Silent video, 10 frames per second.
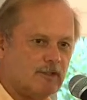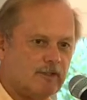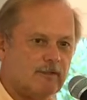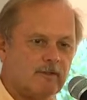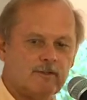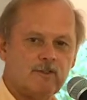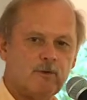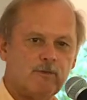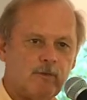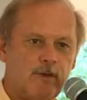And
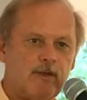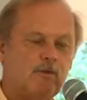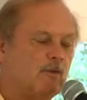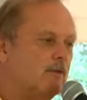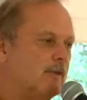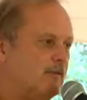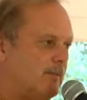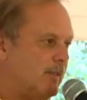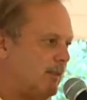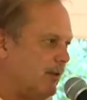so for any of you who have
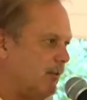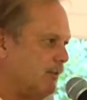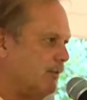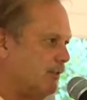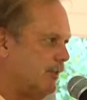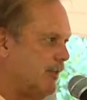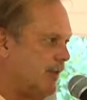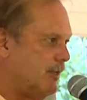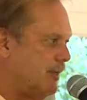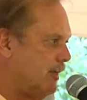been there
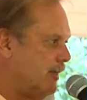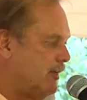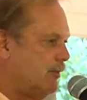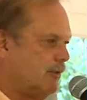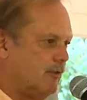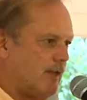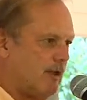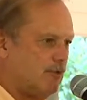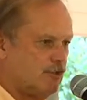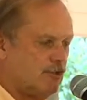today, the
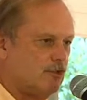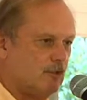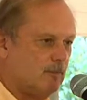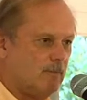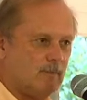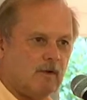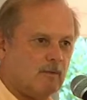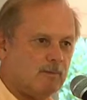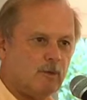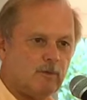houses are
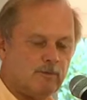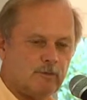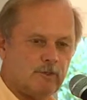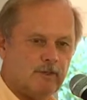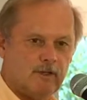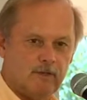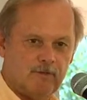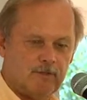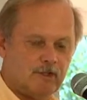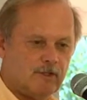beautiful. You can go
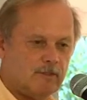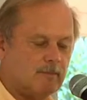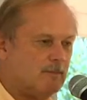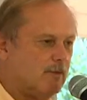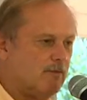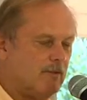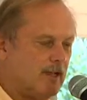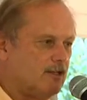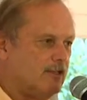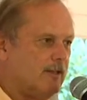visit them. They're
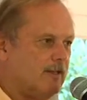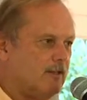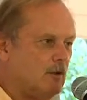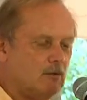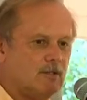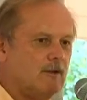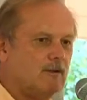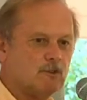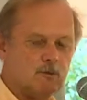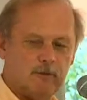fascinating. The
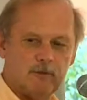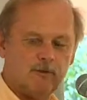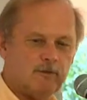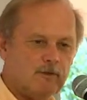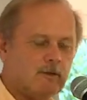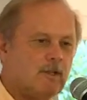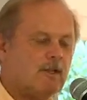hotel is wonderful.